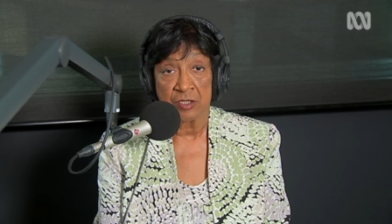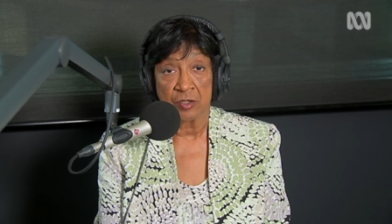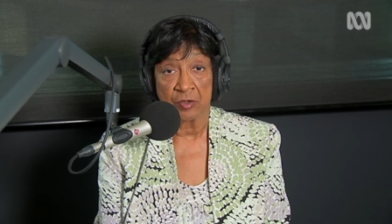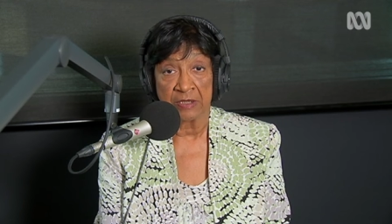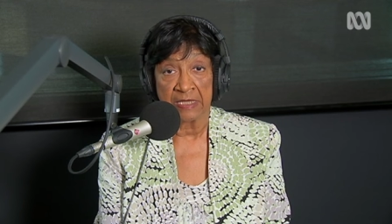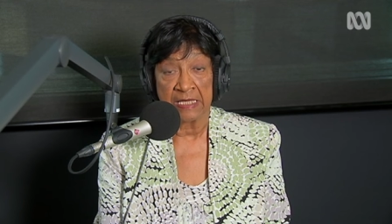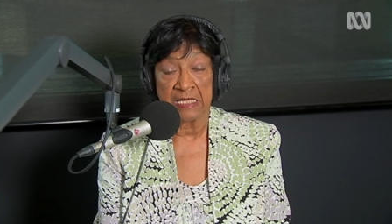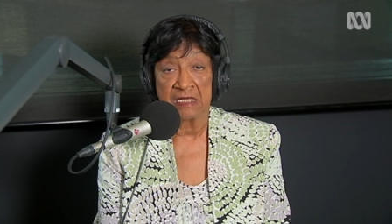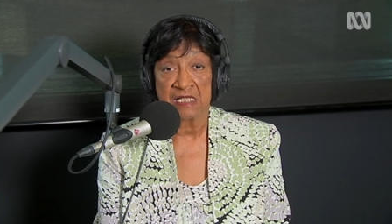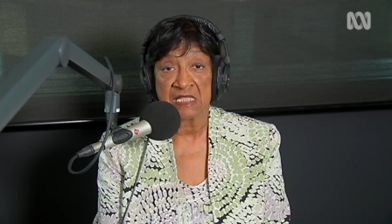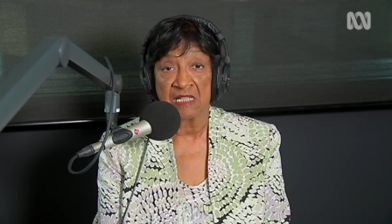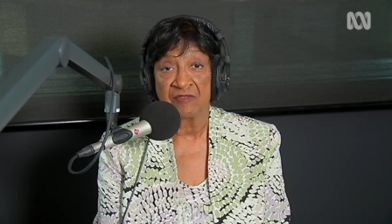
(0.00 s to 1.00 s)
to gain
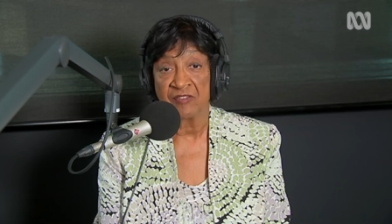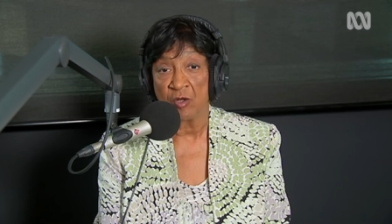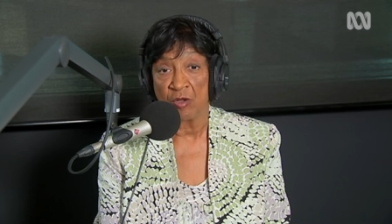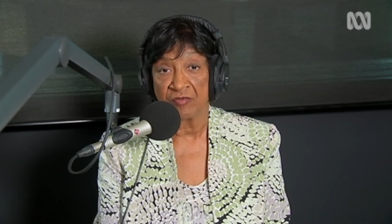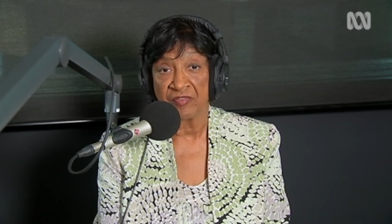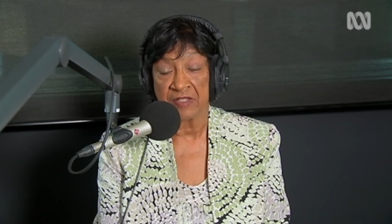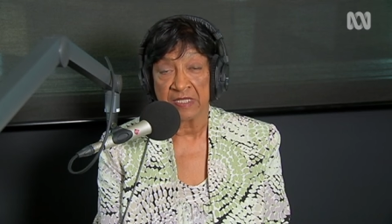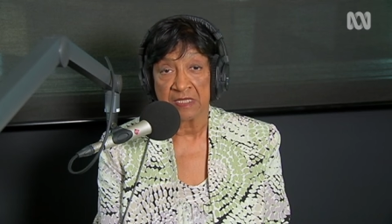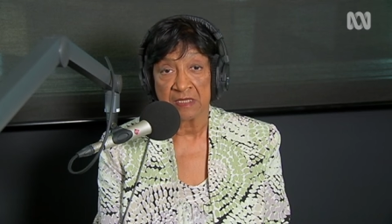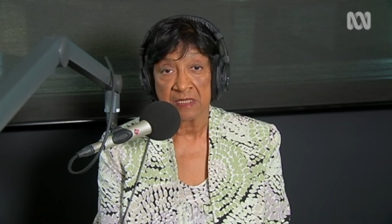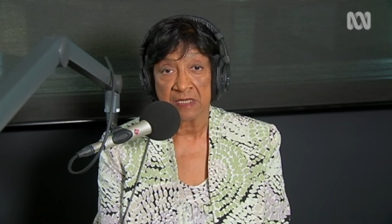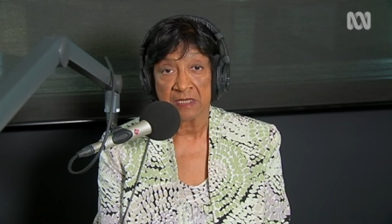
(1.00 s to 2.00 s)

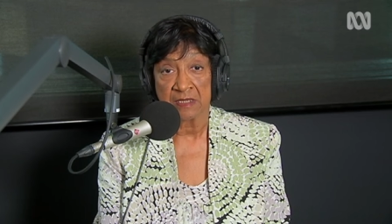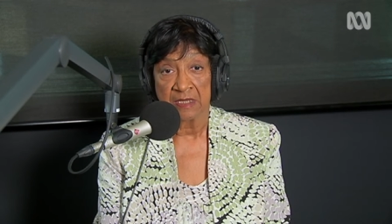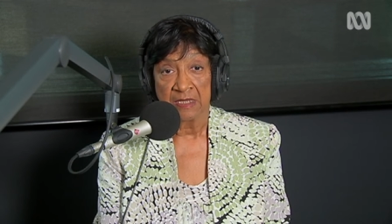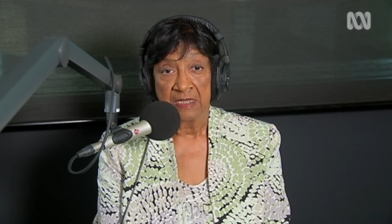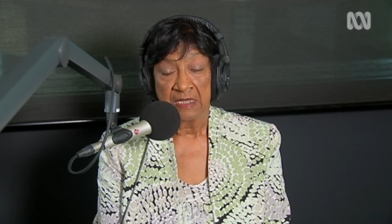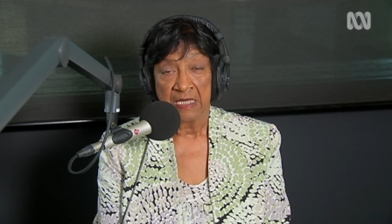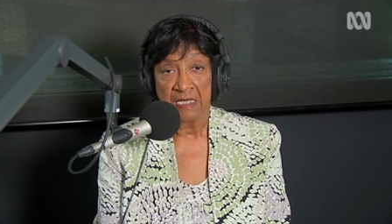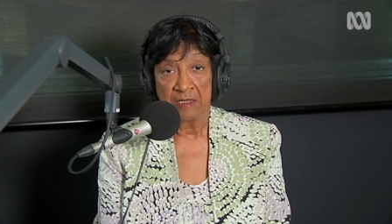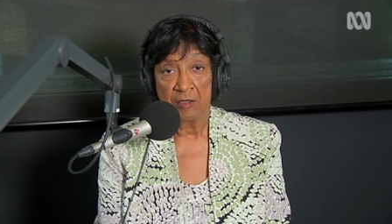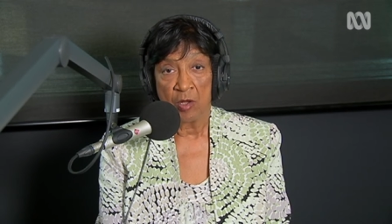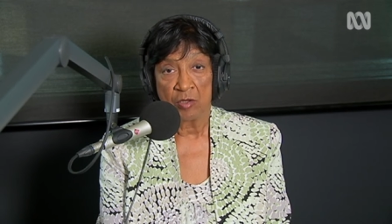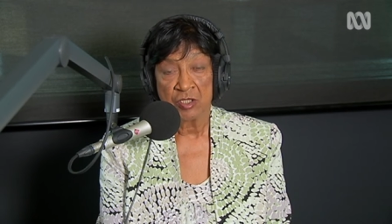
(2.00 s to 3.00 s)
self-confidence
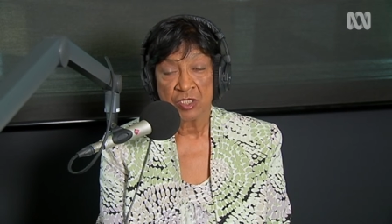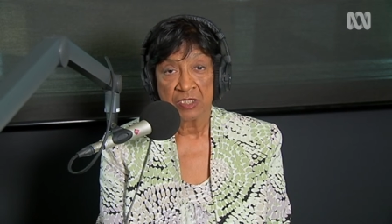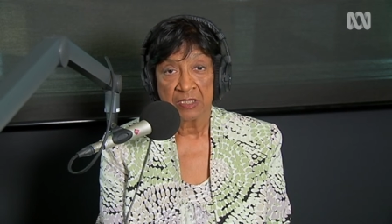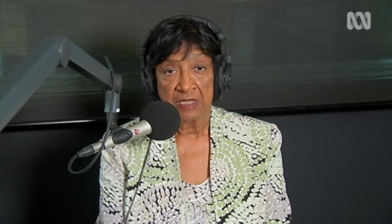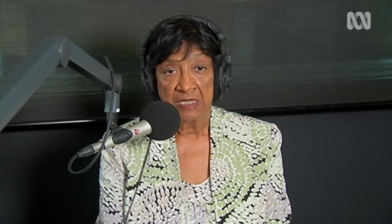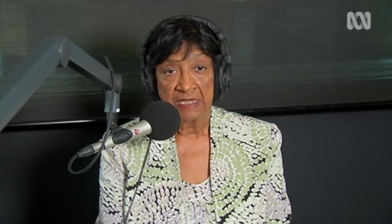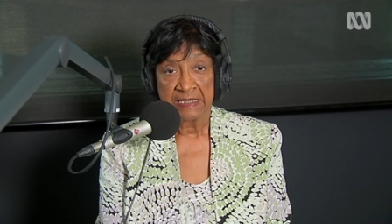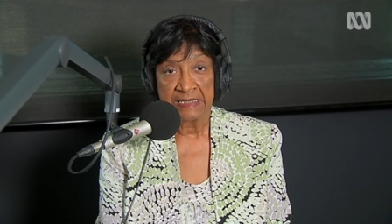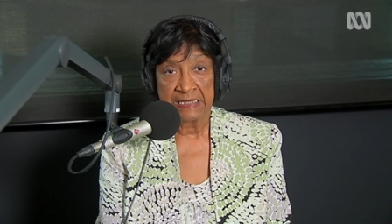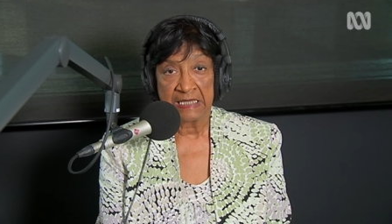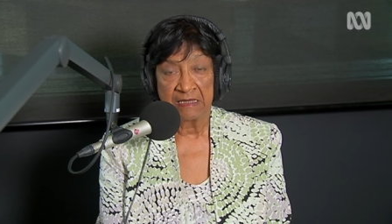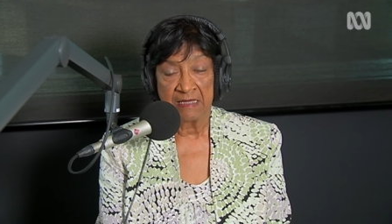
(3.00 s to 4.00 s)
and not
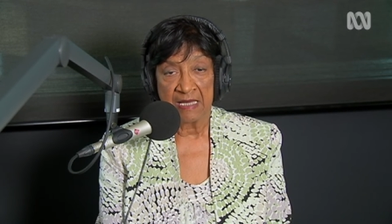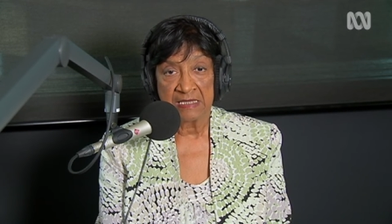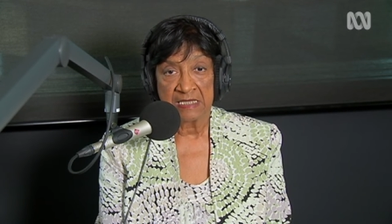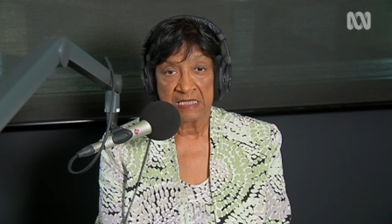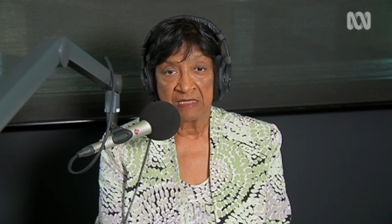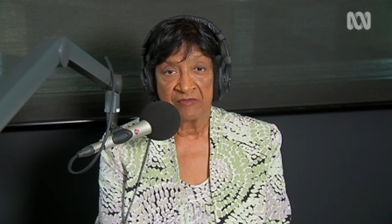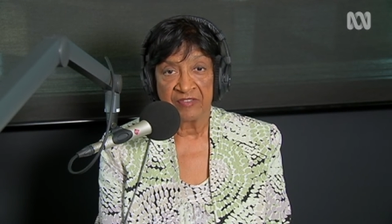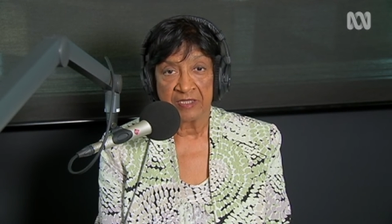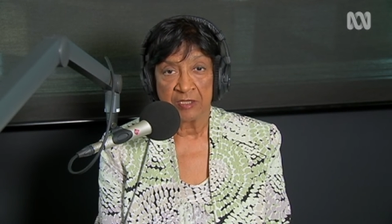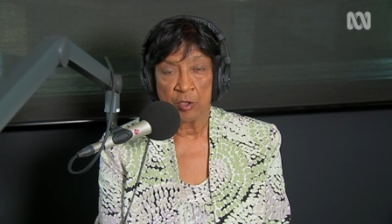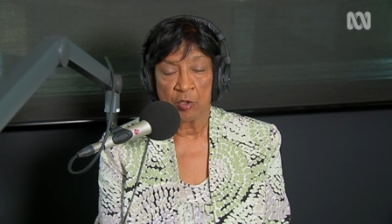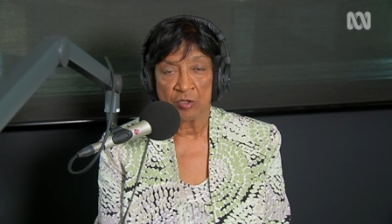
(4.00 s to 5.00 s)
get that
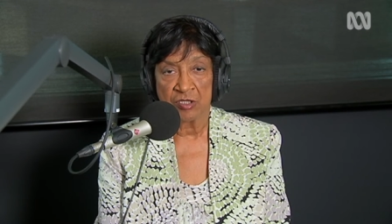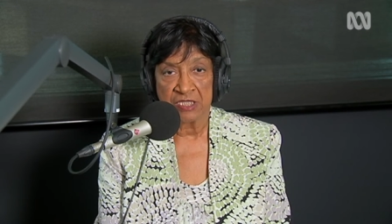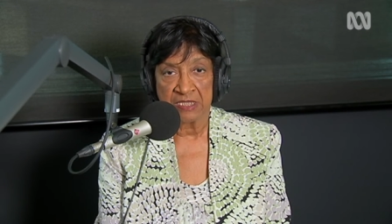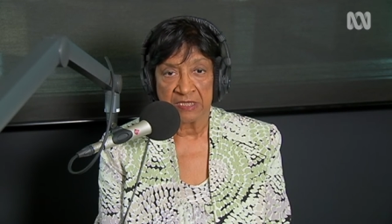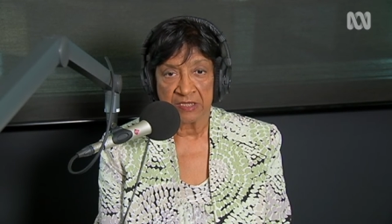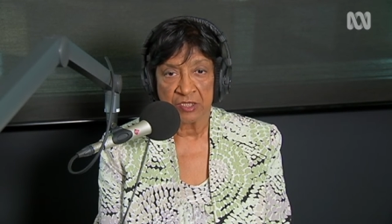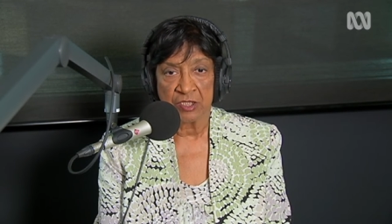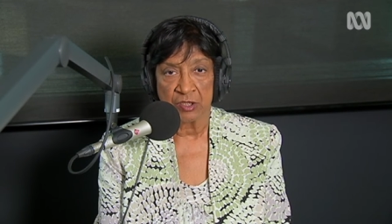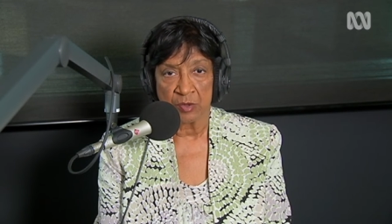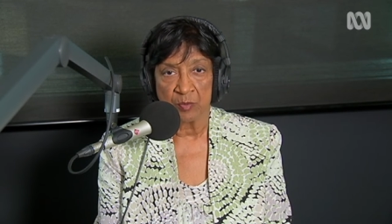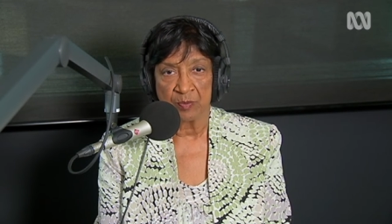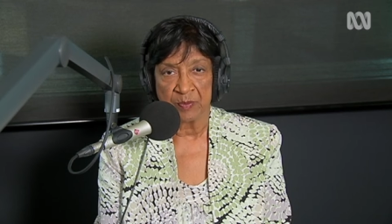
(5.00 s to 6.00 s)
inferiority
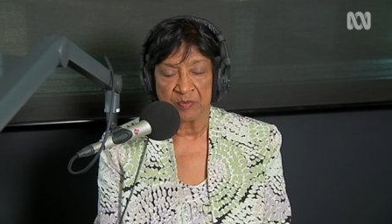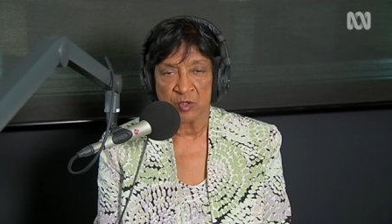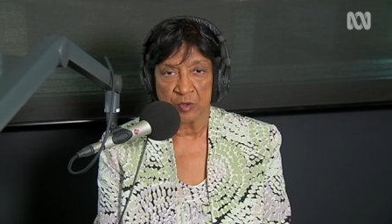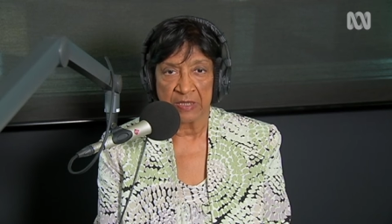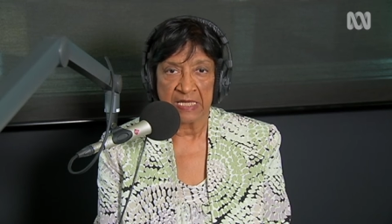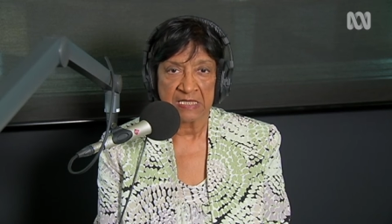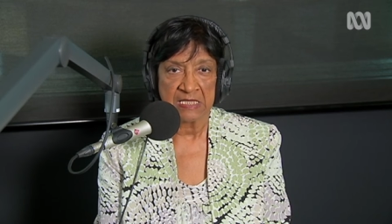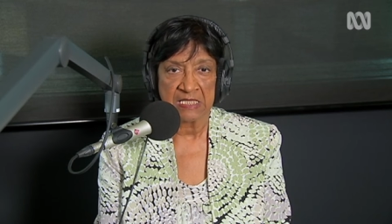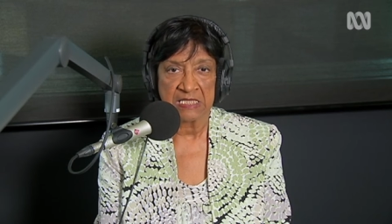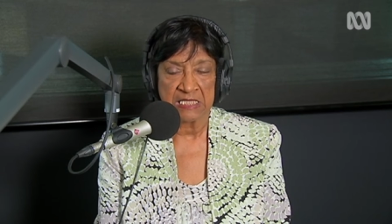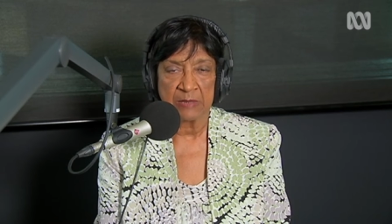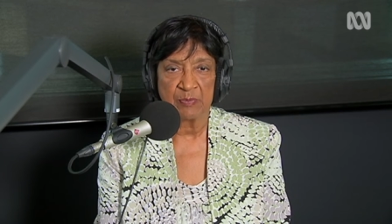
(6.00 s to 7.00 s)
to get
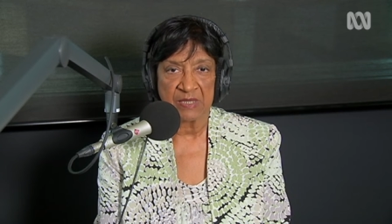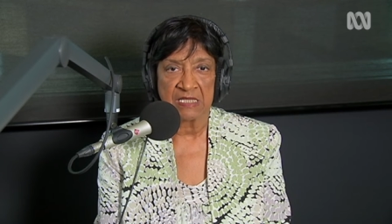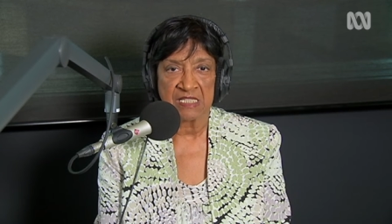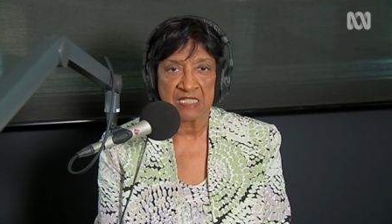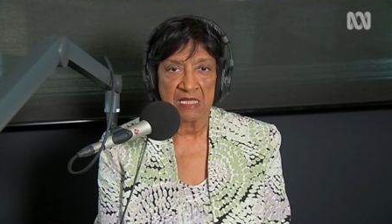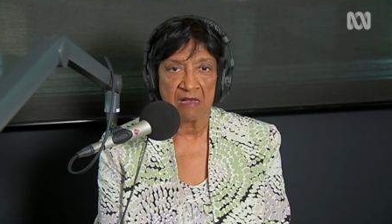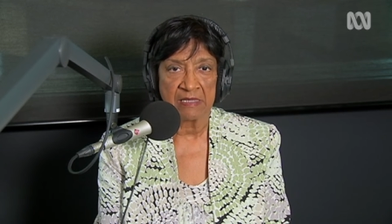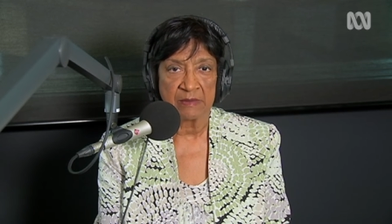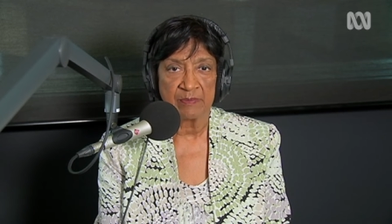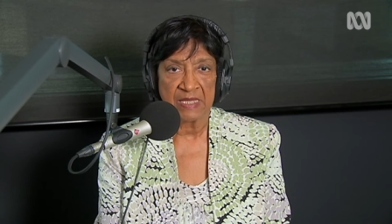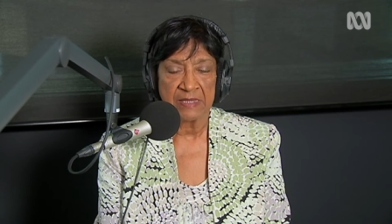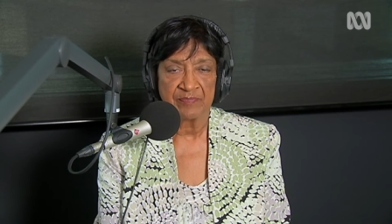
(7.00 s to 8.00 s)
steeped
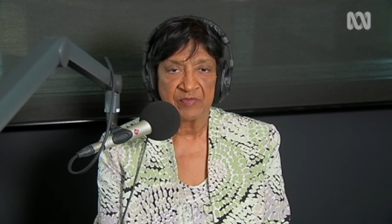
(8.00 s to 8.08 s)
inside me.